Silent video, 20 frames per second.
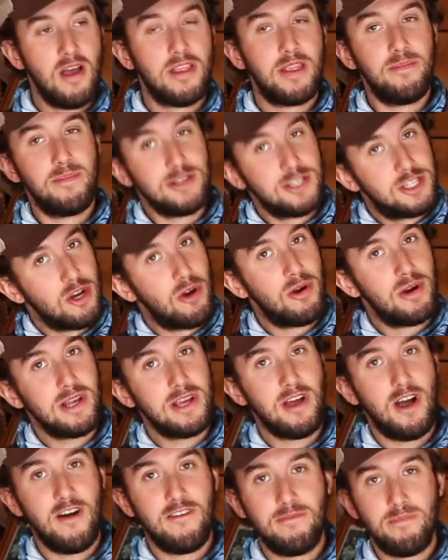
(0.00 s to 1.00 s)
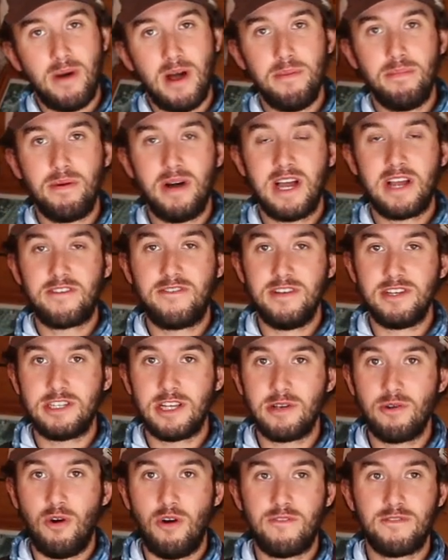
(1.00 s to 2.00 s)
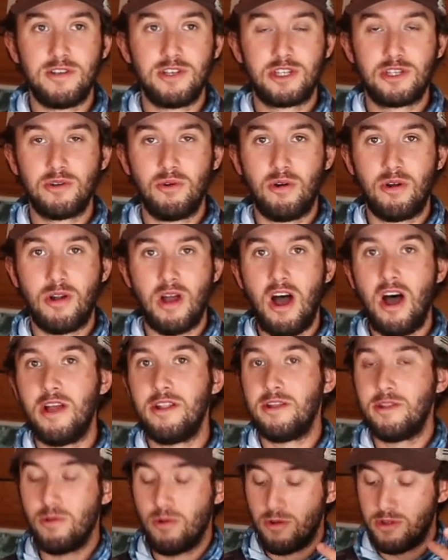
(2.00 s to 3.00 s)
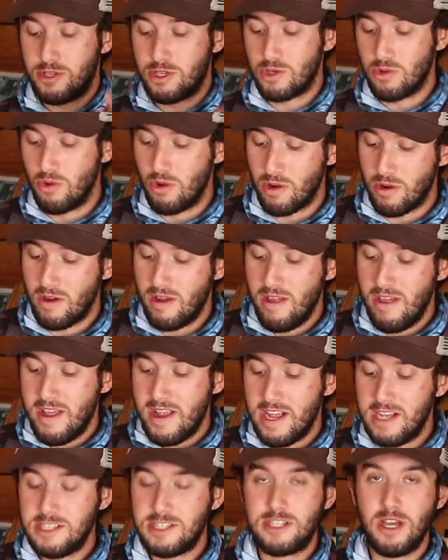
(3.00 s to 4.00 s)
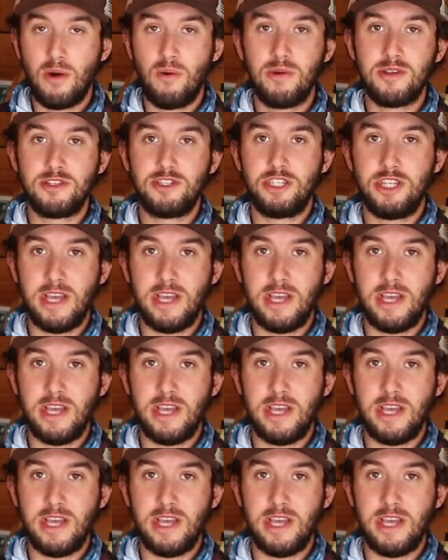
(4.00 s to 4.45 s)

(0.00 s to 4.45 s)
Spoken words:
The majority of my blackfishing off the shore on the North Shore is done with